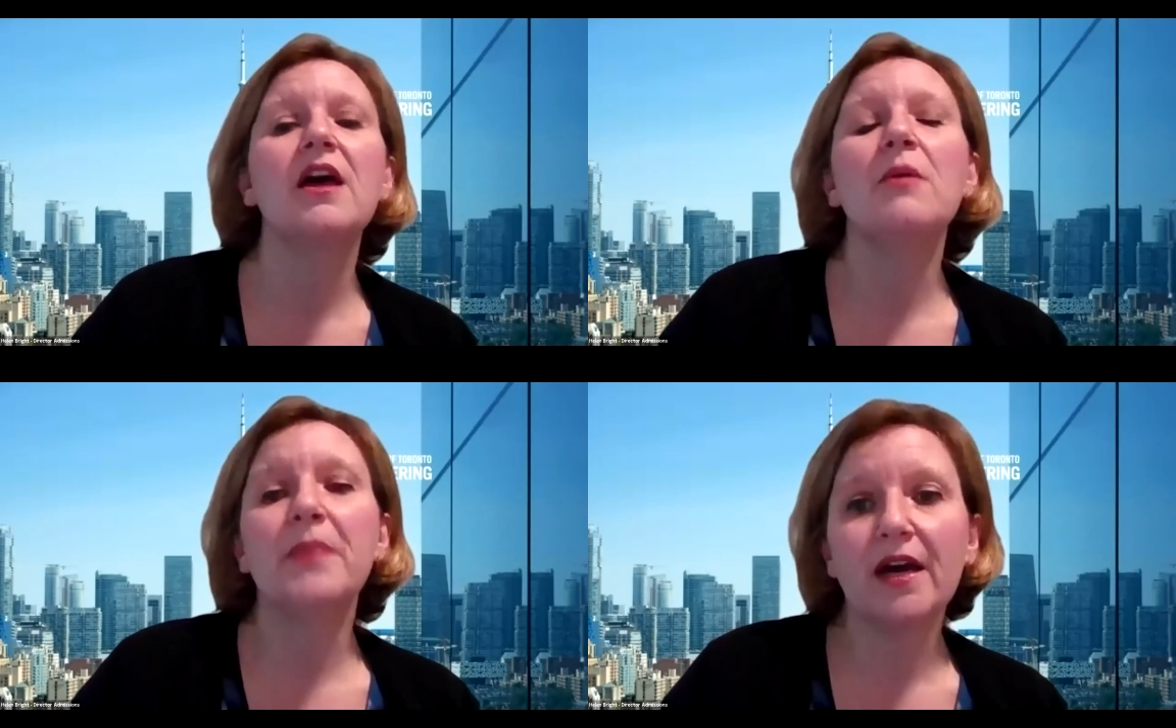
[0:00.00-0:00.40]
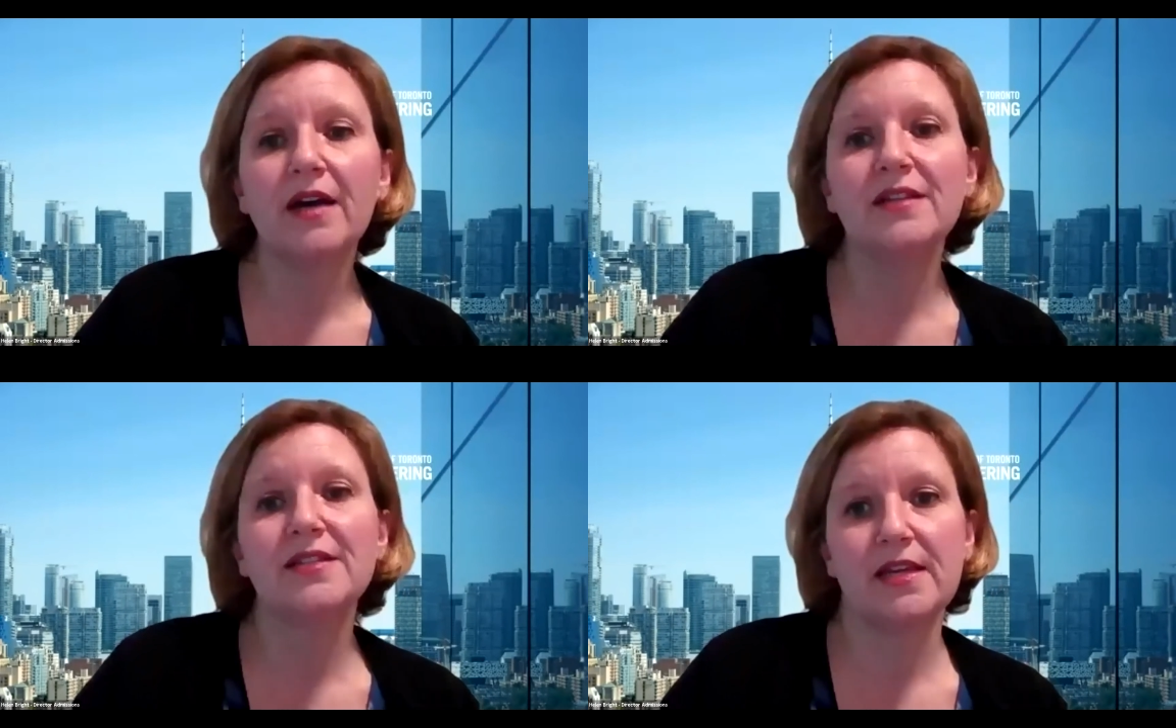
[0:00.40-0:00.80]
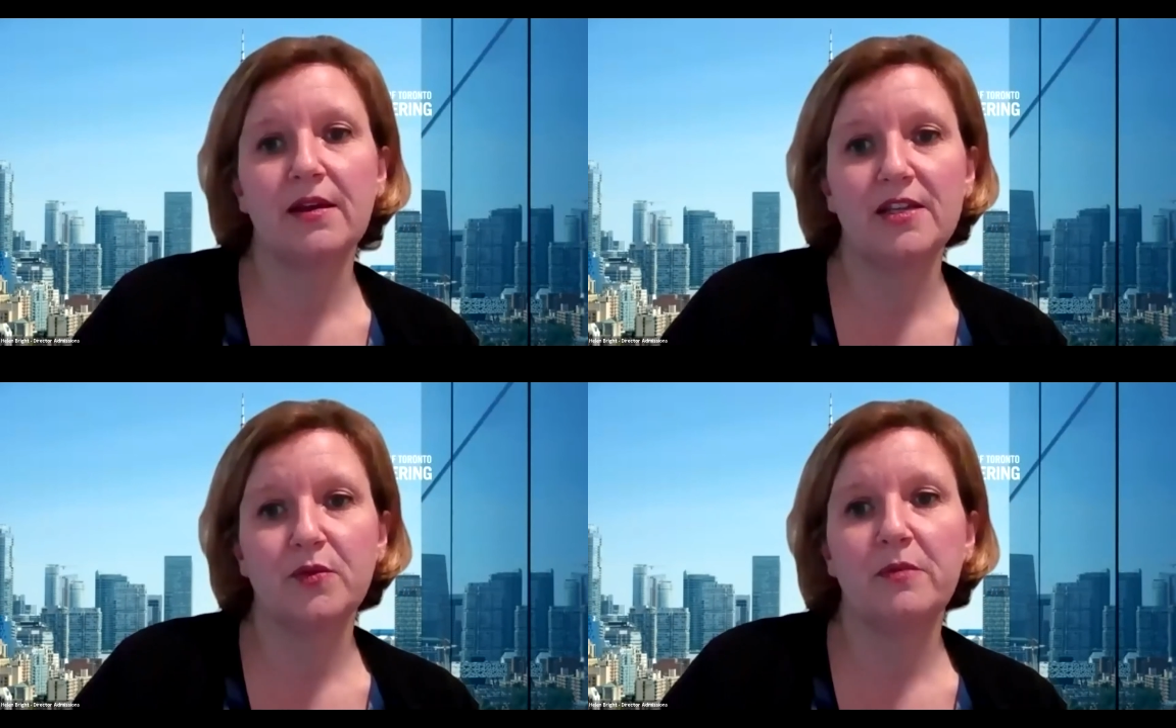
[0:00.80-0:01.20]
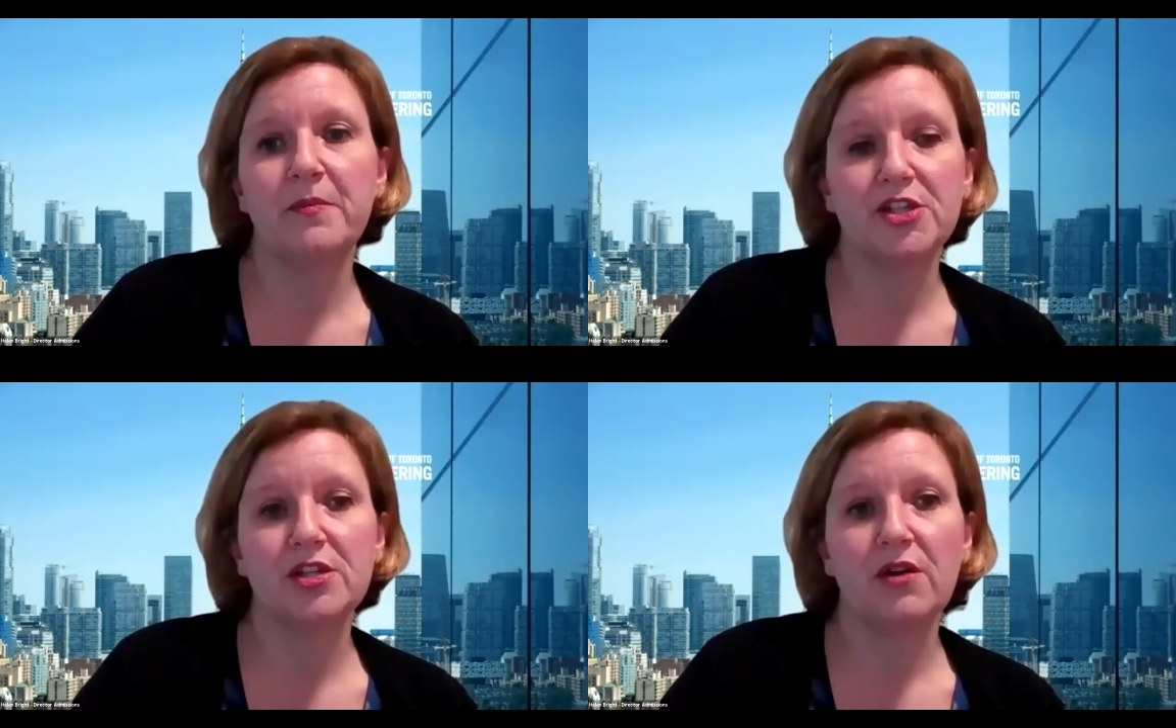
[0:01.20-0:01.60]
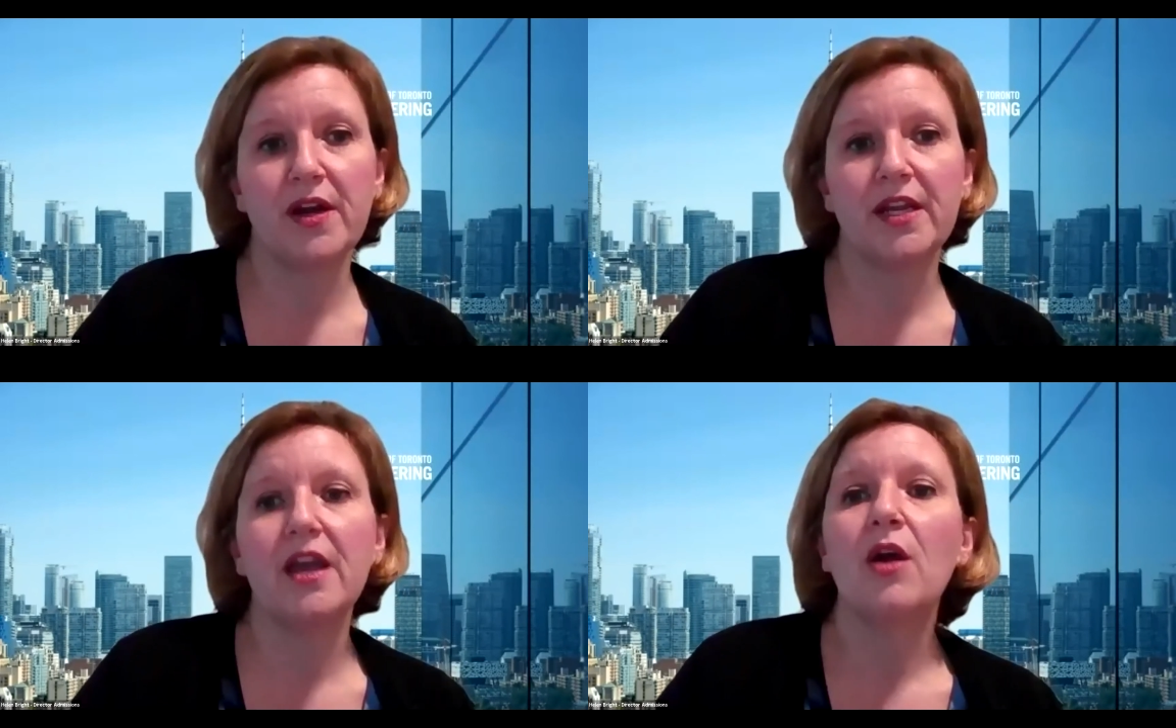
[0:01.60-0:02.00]
Because as we mentioned
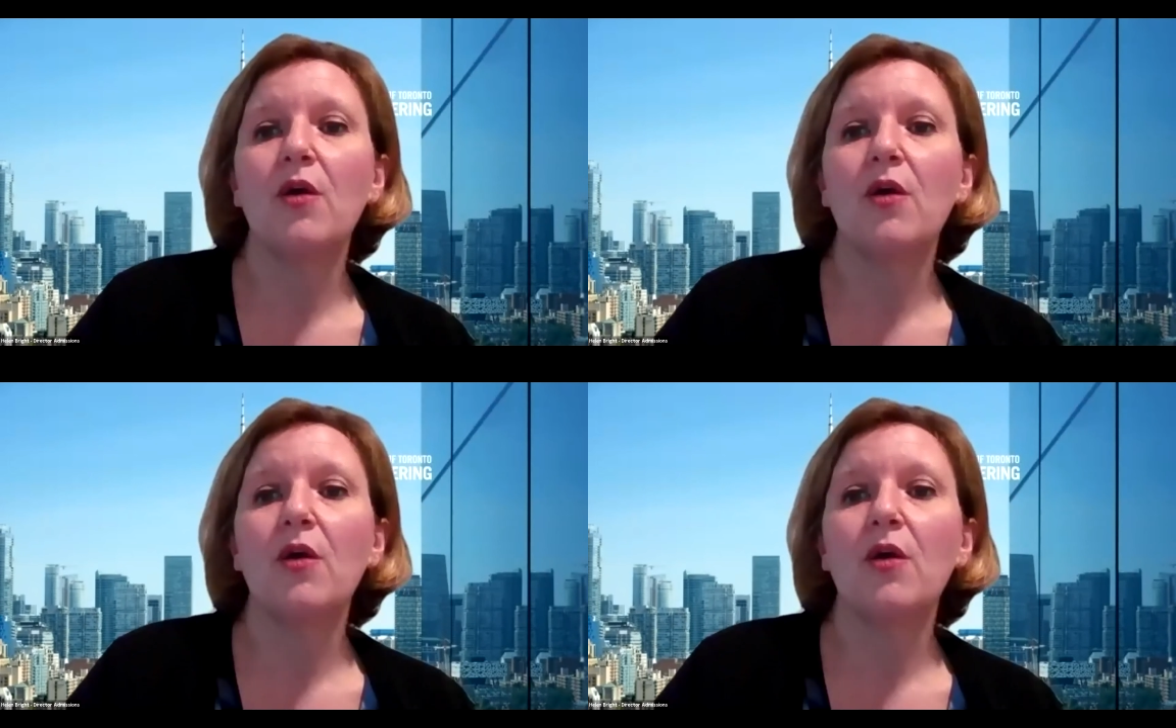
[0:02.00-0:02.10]
already,